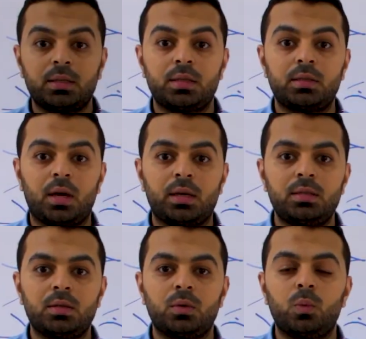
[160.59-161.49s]

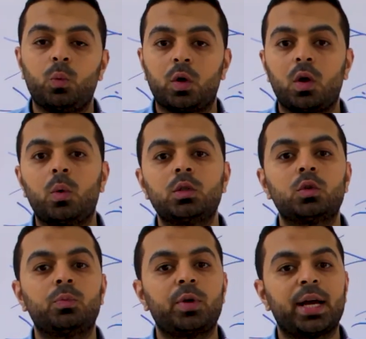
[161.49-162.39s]
exercise, we're going
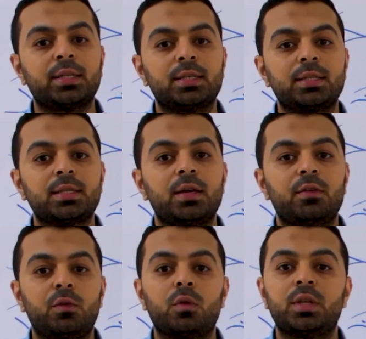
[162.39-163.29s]
to practice
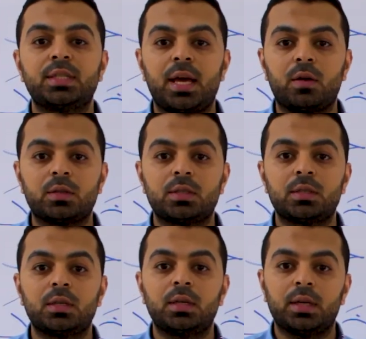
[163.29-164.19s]
for the sounds
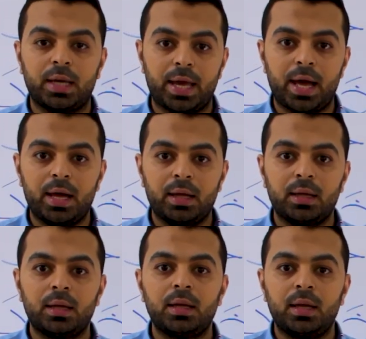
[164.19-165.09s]
ga,
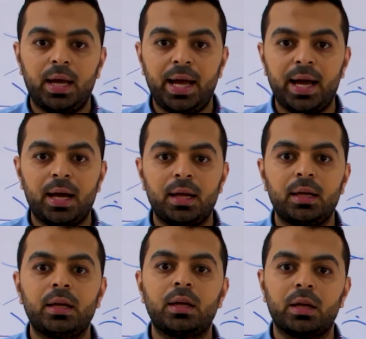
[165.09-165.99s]
ha,
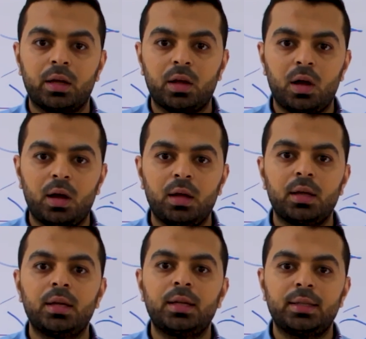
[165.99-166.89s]
kha,
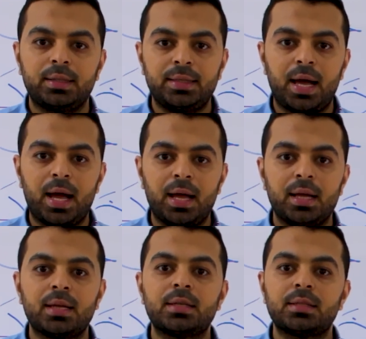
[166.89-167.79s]
da,
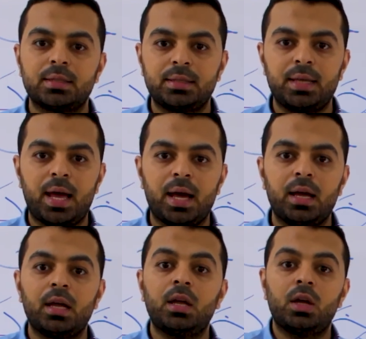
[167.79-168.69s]
za,
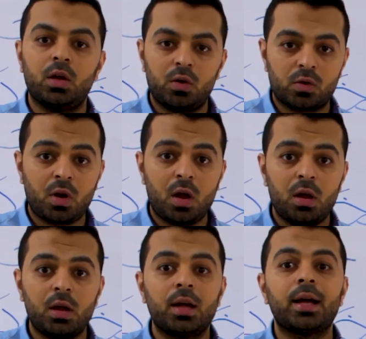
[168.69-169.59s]

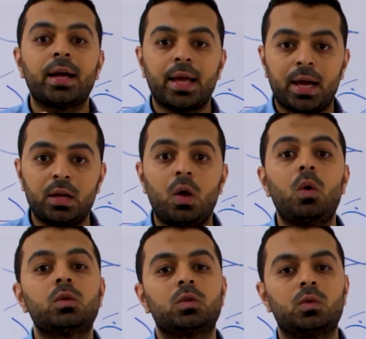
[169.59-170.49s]
ra, and
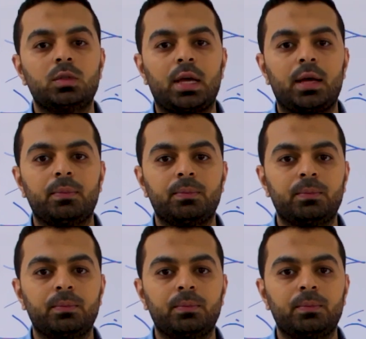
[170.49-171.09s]
also za.